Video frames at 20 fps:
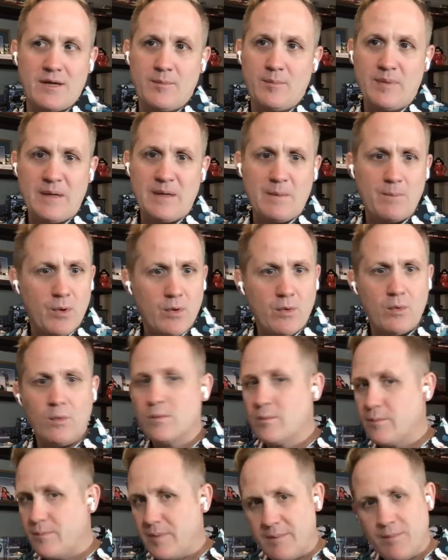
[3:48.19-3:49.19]

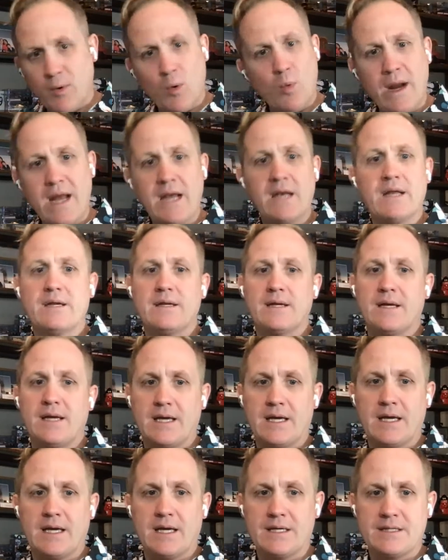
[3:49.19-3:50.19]
people waited,
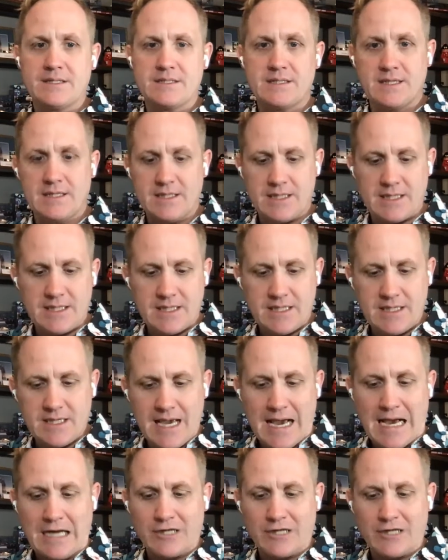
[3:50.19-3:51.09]
and he